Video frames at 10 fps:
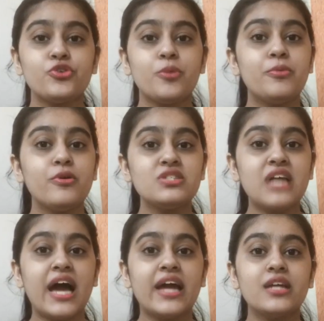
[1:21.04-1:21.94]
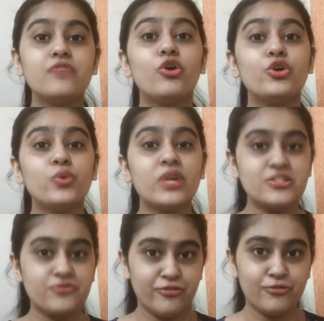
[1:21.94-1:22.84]
suppose I want to
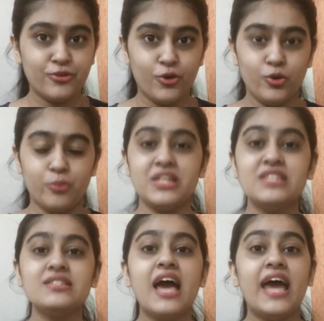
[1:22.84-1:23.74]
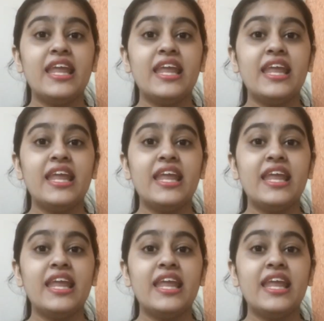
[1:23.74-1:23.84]
raise 5 crore rupees